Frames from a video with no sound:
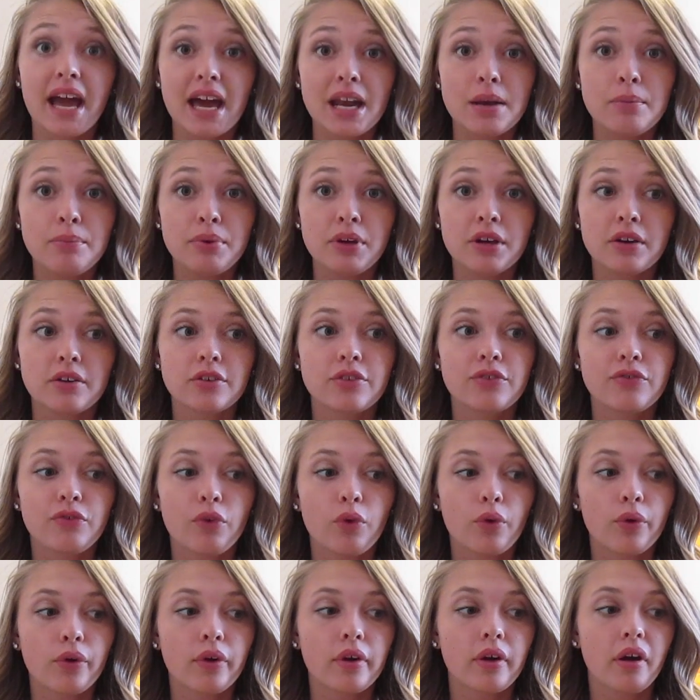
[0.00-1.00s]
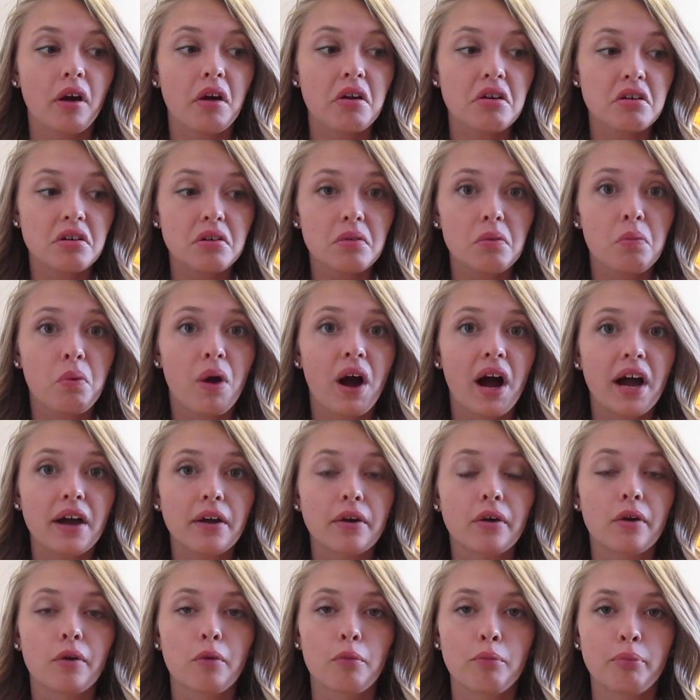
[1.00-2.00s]
I had them pierced for a good
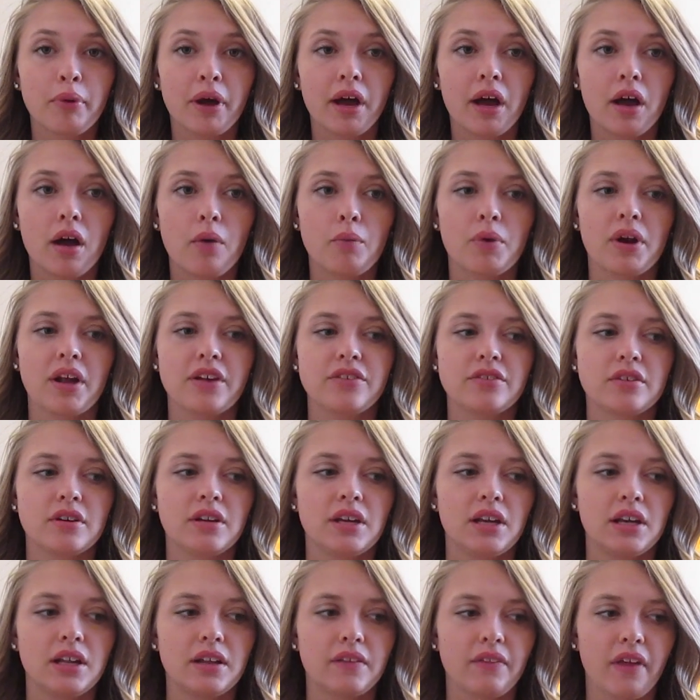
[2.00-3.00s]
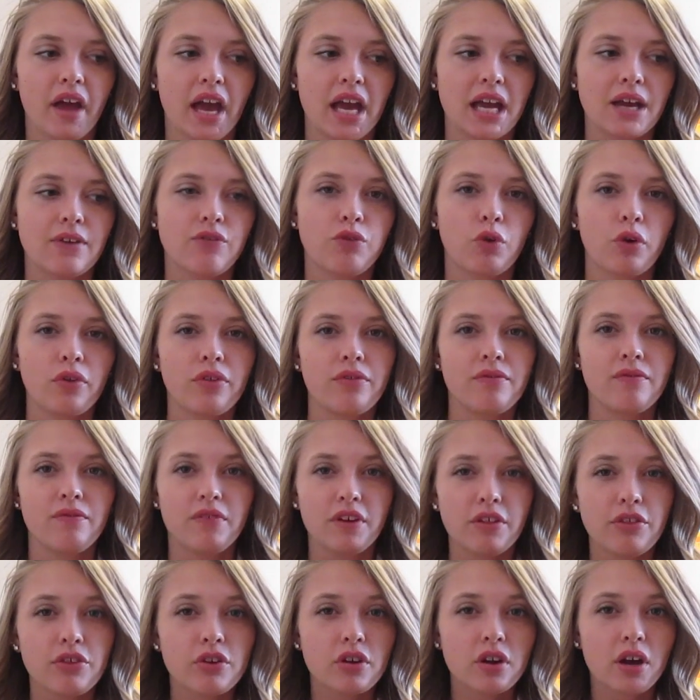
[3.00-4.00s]
while, but when I started hitting like 4th and
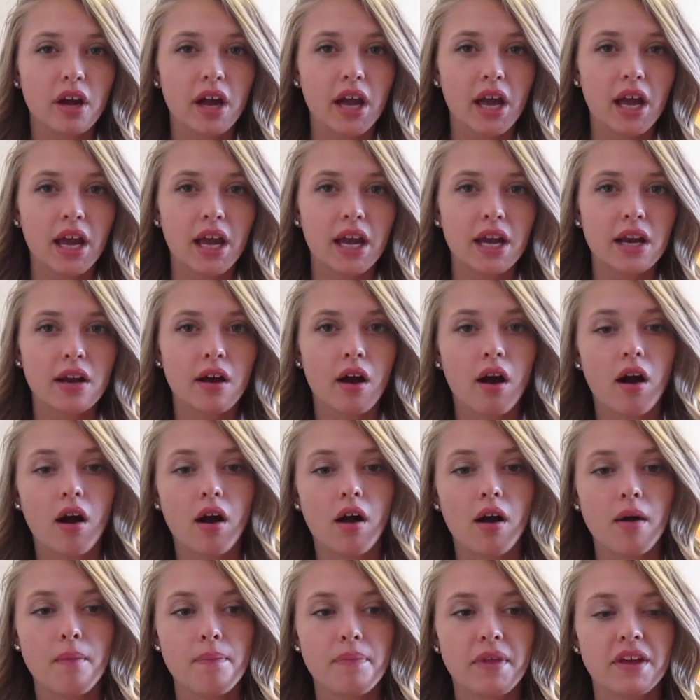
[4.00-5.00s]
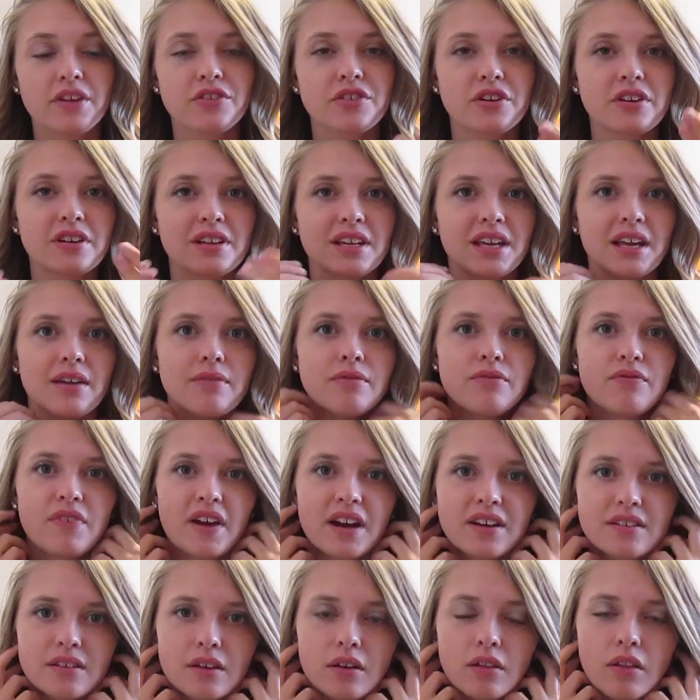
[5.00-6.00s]
5th grade, they started to get
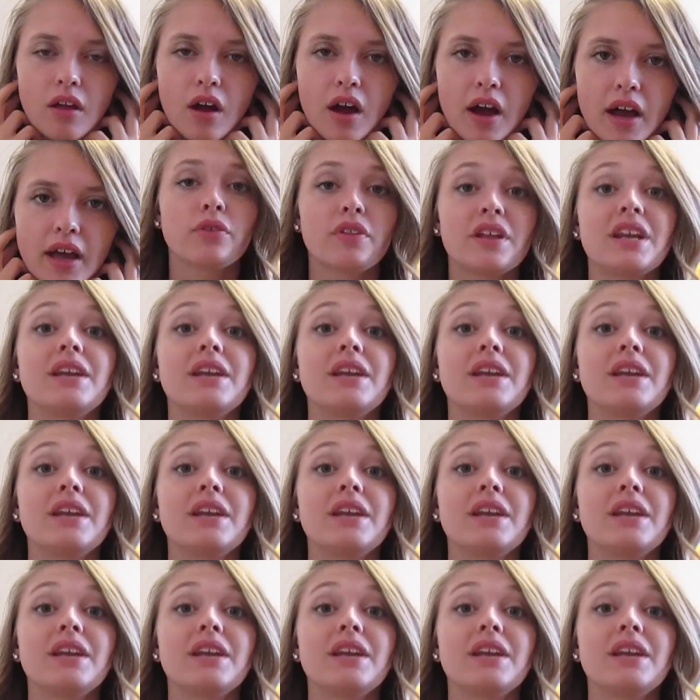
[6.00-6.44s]
infected a lot.